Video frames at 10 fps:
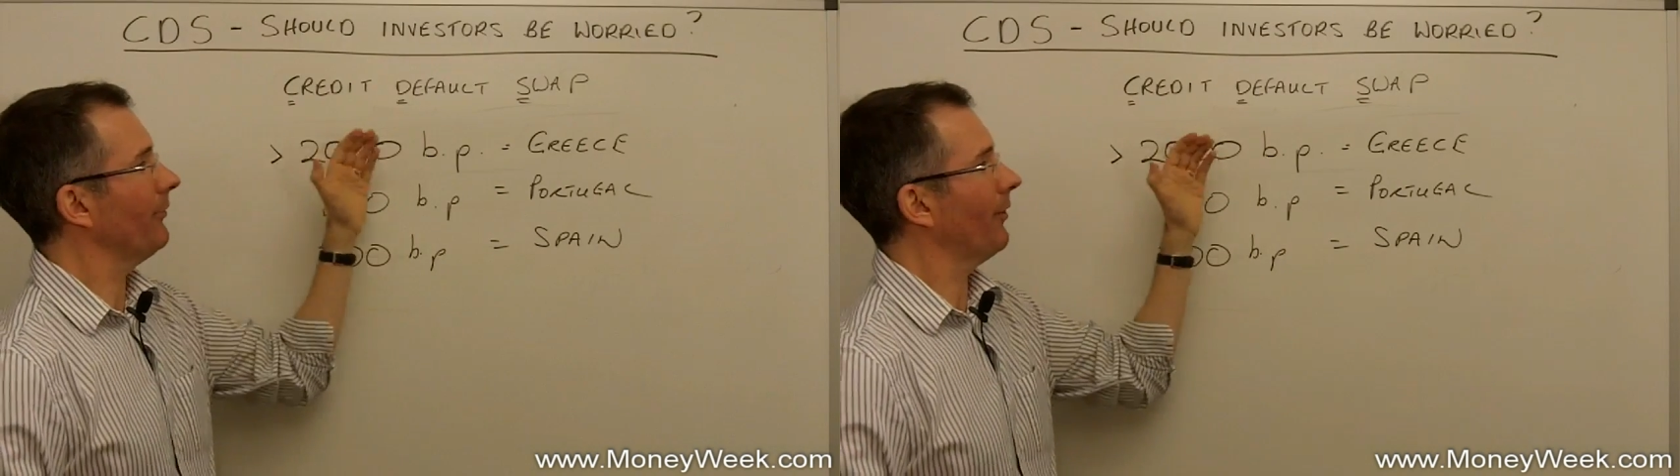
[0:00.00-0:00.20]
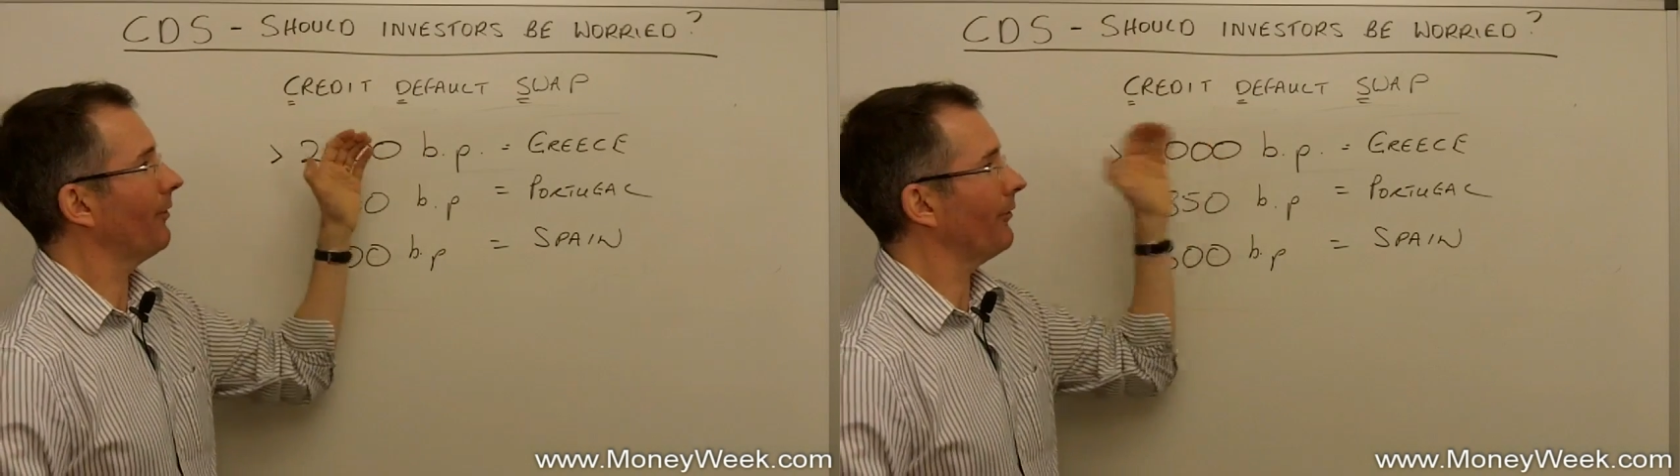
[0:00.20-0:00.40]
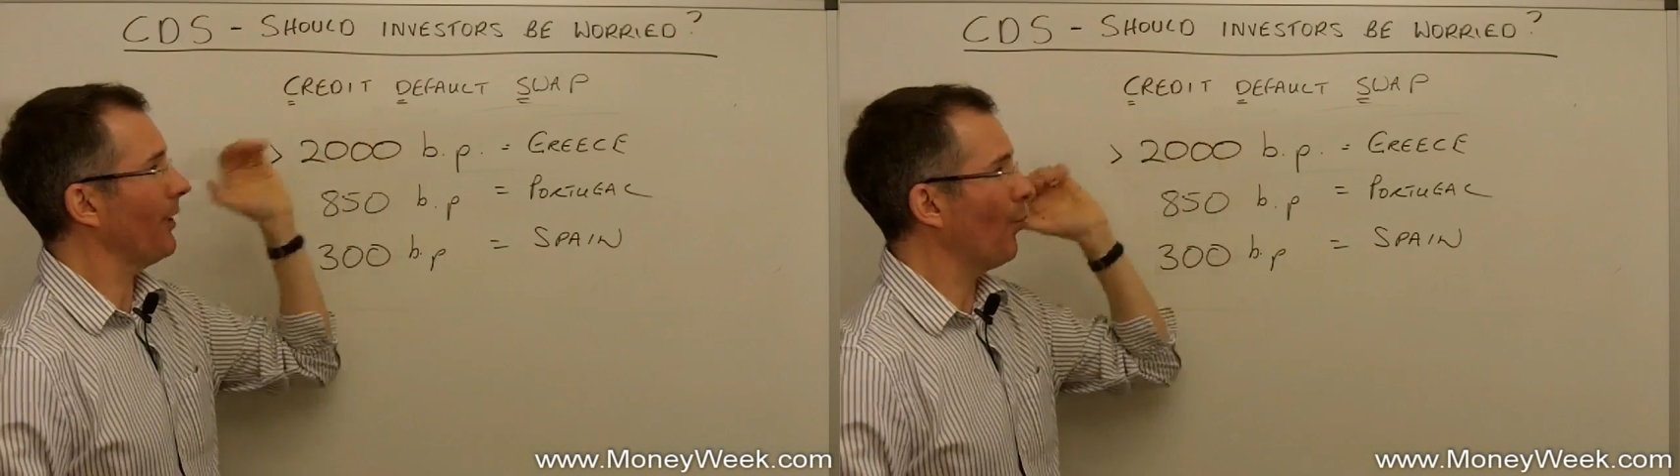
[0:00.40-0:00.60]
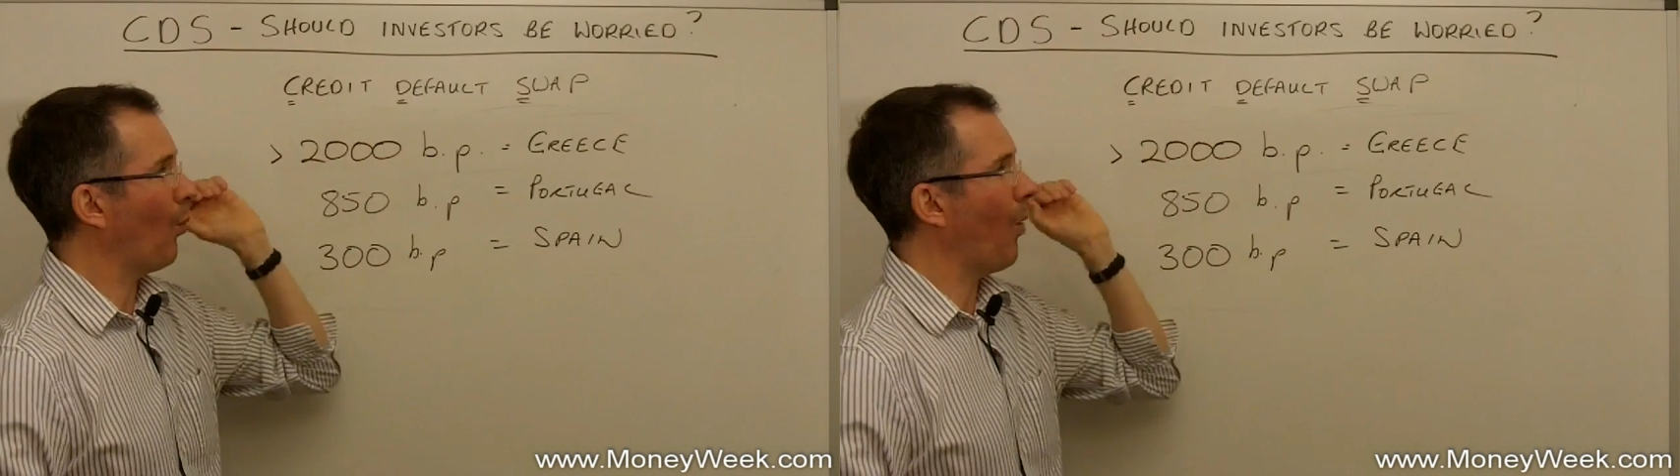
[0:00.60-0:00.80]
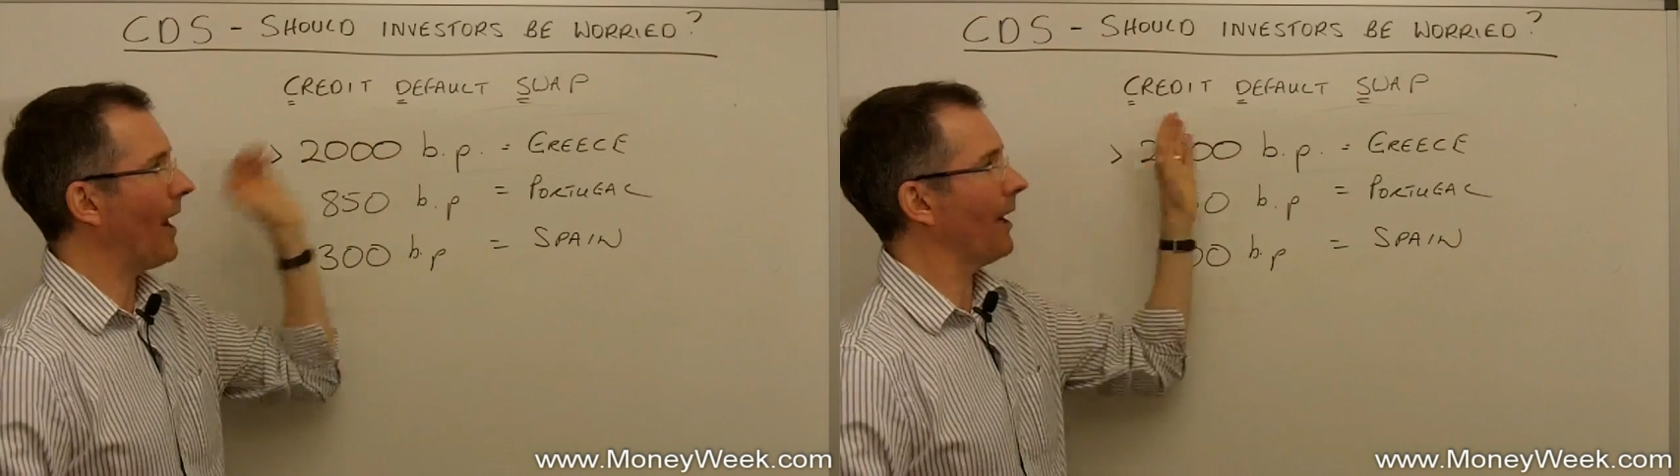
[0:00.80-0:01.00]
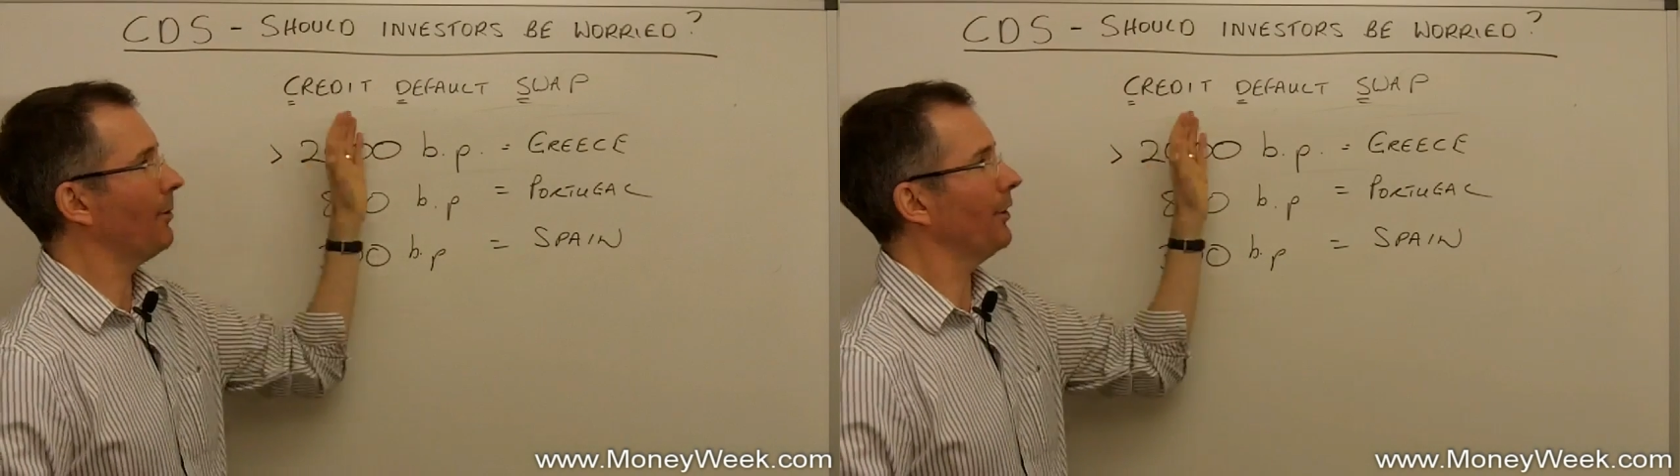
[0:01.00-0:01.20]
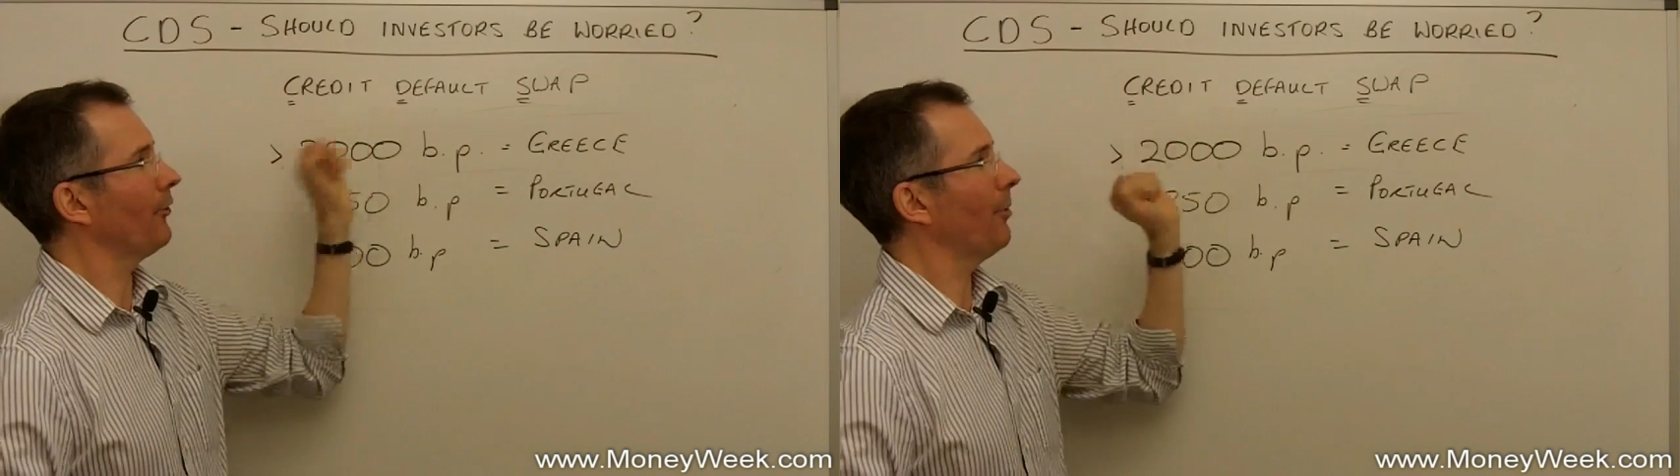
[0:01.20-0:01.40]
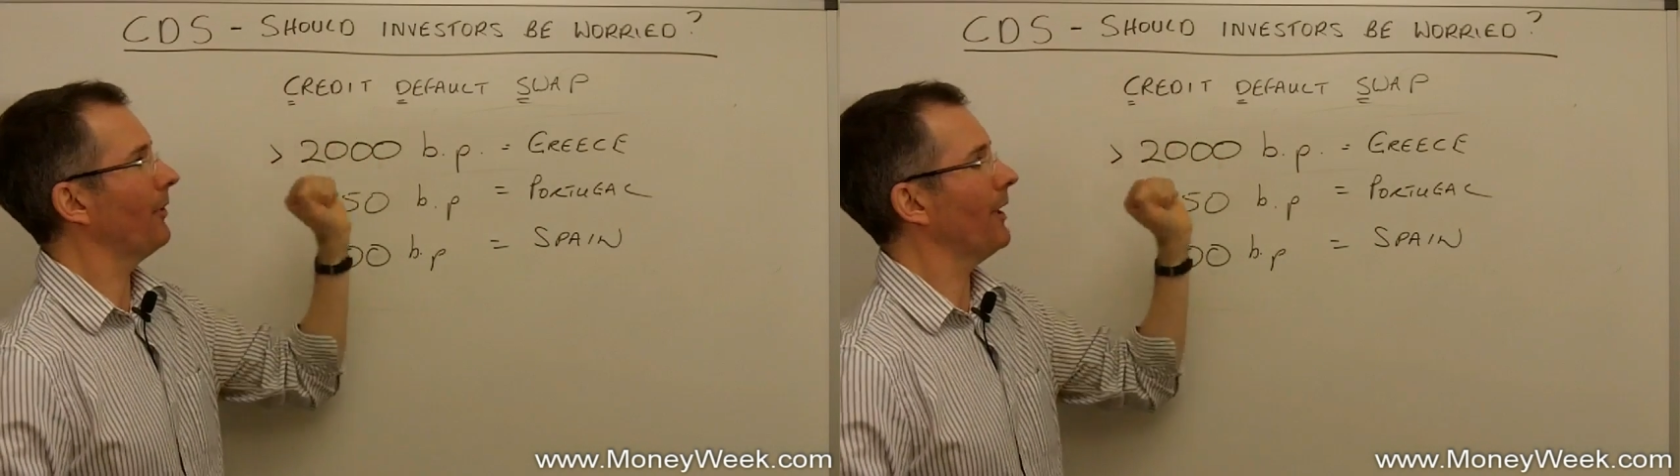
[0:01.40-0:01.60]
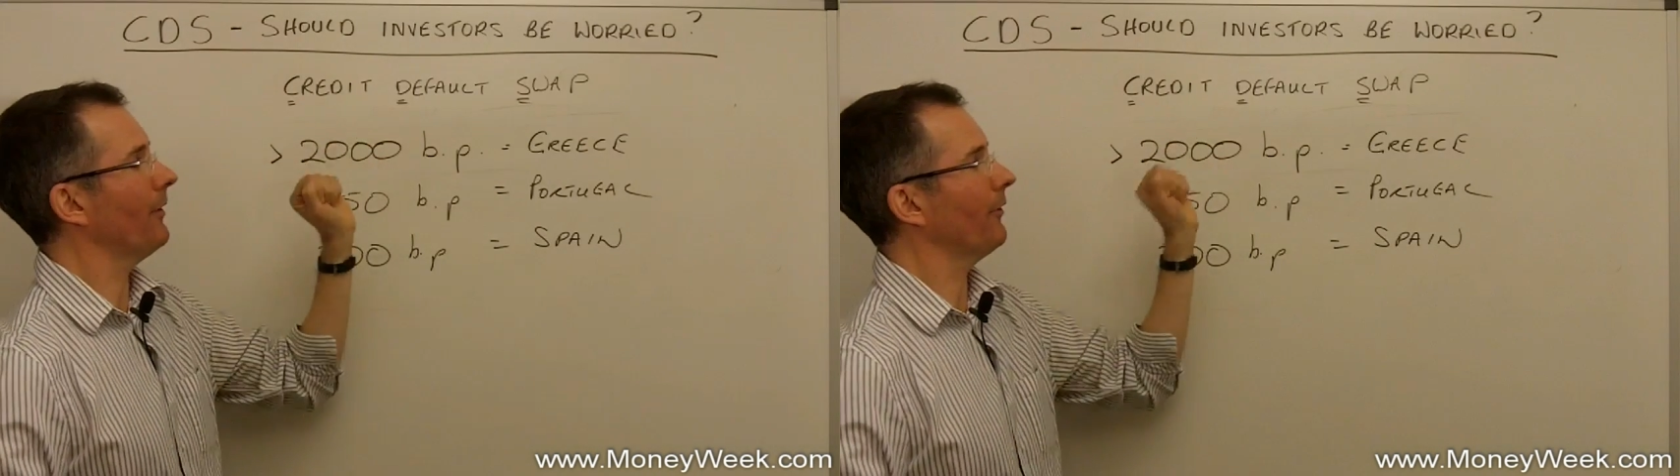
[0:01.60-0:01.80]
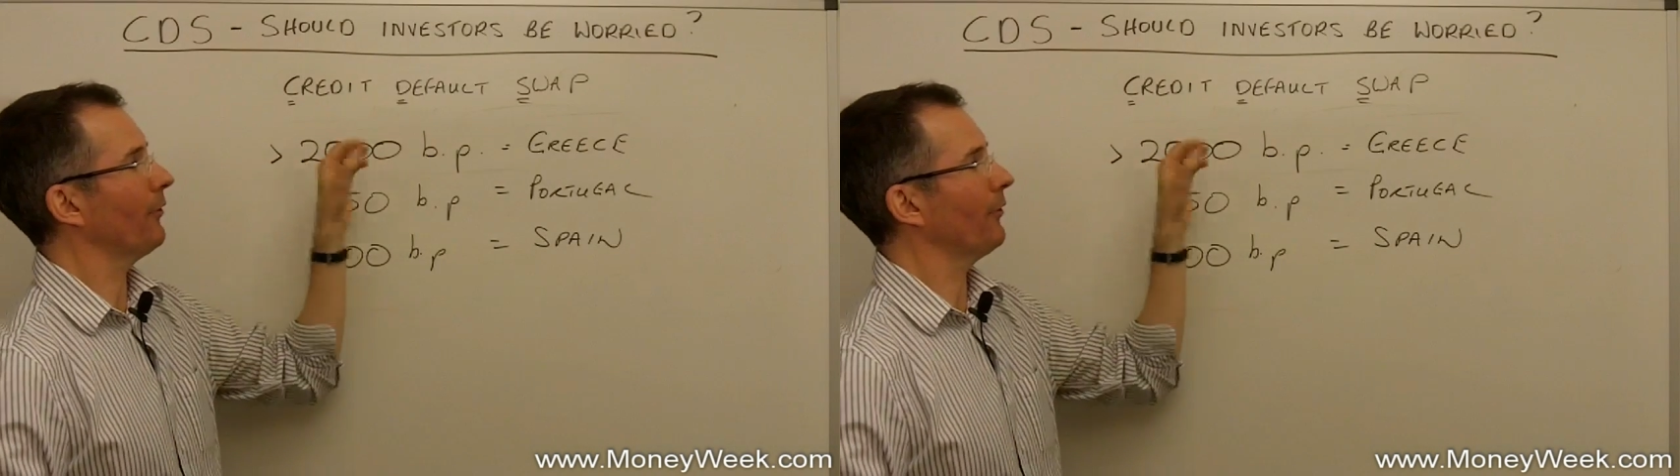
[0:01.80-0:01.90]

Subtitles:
is obviously well up at the top of the